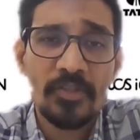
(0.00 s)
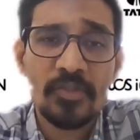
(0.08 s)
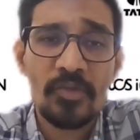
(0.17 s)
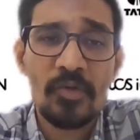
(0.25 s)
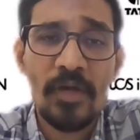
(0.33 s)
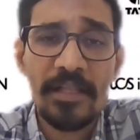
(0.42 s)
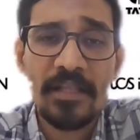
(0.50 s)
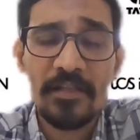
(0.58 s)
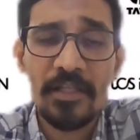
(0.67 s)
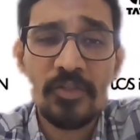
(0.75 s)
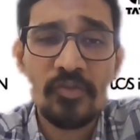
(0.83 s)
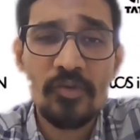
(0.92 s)
So I
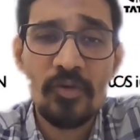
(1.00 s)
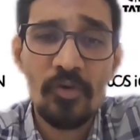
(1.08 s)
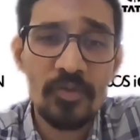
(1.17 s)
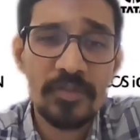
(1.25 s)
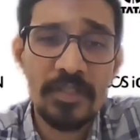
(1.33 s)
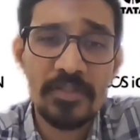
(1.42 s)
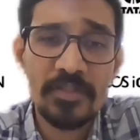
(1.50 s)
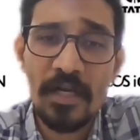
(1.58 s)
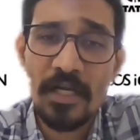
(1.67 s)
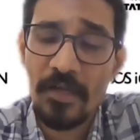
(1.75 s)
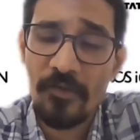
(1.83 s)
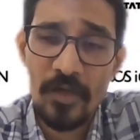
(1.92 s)
think these two courses you
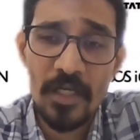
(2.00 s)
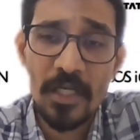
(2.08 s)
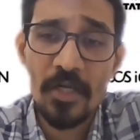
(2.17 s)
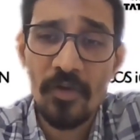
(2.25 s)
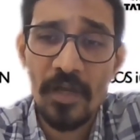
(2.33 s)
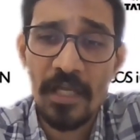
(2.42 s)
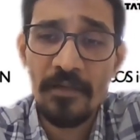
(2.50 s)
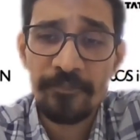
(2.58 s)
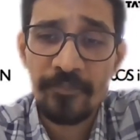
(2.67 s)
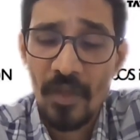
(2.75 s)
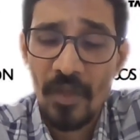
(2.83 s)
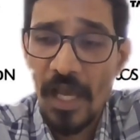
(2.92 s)
can definitely look in,
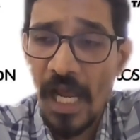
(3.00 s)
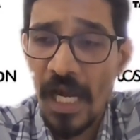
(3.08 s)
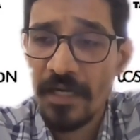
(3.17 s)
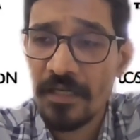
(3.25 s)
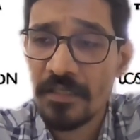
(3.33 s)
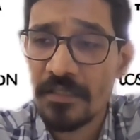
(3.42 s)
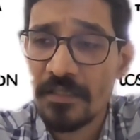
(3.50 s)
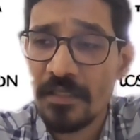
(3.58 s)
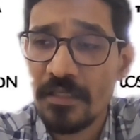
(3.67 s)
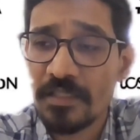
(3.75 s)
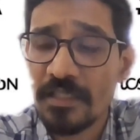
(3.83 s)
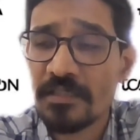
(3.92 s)
and
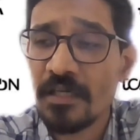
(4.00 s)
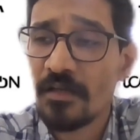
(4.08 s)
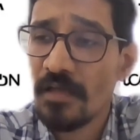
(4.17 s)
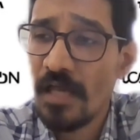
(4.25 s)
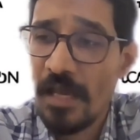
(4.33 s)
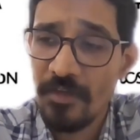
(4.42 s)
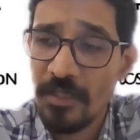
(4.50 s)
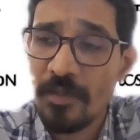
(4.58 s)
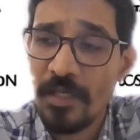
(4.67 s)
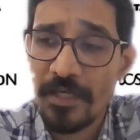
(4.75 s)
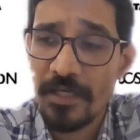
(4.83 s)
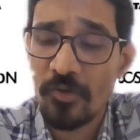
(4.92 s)
these are
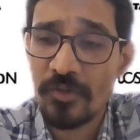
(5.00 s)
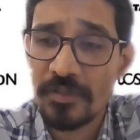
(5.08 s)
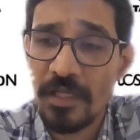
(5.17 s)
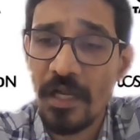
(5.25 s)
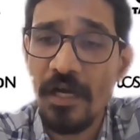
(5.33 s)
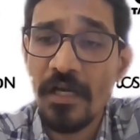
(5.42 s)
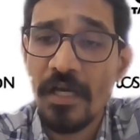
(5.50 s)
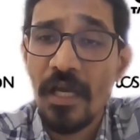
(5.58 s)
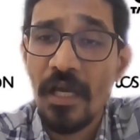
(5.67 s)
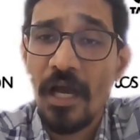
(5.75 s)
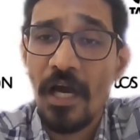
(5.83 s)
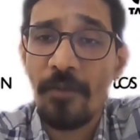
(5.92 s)
available at Coursera.
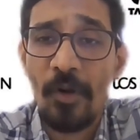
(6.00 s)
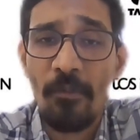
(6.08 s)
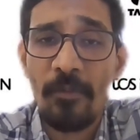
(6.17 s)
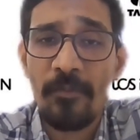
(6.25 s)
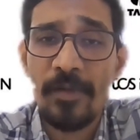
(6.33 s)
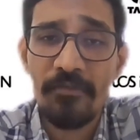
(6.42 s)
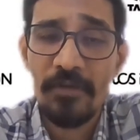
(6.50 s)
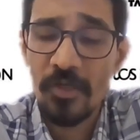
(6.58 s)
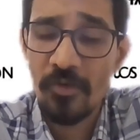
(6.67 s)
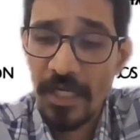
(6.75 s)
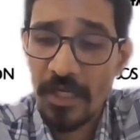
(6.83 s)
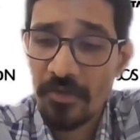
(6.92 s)
Probably you will
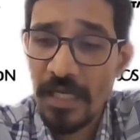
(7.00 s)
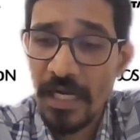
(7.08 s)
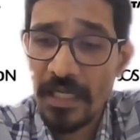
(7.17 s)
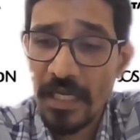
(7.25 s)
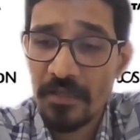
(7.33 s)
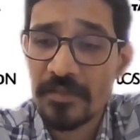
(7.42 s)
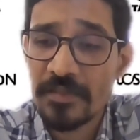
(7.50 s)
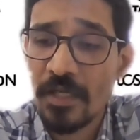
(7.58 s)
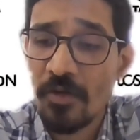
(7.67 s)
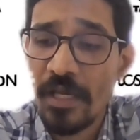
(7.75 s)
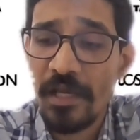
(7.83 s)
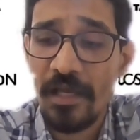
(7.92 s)
look into that and you'll
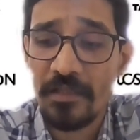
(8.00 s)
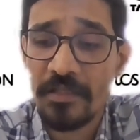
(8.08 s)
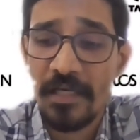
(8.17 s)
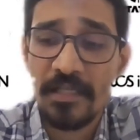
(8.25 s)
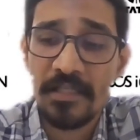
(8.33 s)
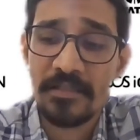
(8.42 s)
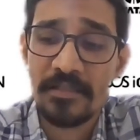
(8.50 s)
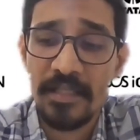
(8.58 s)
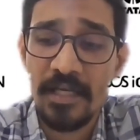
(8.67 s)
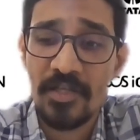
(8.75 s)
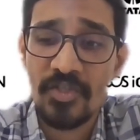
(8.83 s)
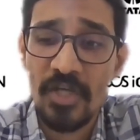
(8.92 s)
say, okay, that is
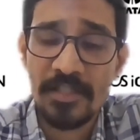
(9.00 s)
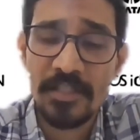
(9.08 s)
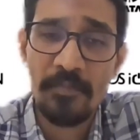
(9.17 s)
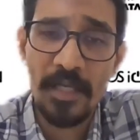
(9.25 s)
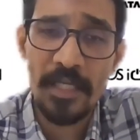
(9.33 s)
they are charging